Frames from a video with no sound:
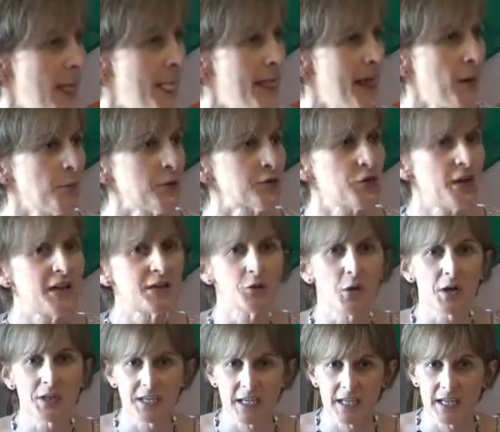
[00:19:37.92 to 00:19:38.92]
and we're trying to
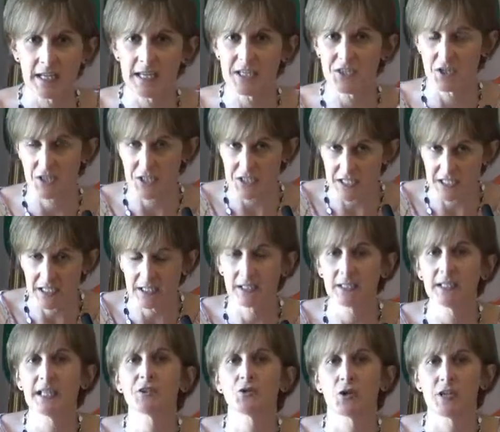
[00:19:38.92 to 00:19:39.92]
articulate an
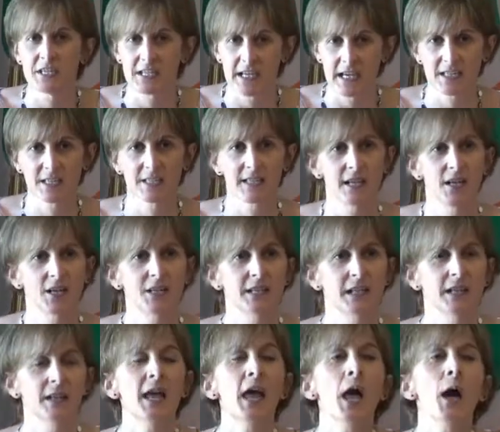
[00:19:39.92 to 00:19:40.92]
ideal and trying to get to that
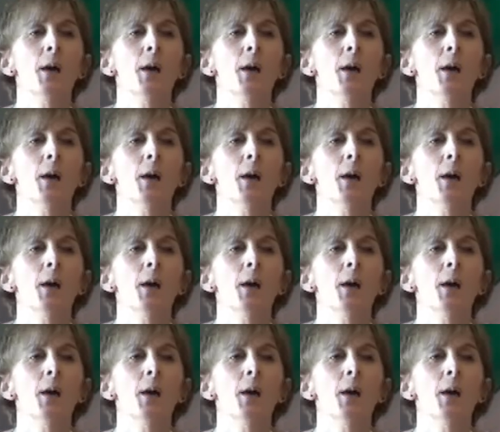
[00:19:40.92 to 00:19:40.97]
ideal.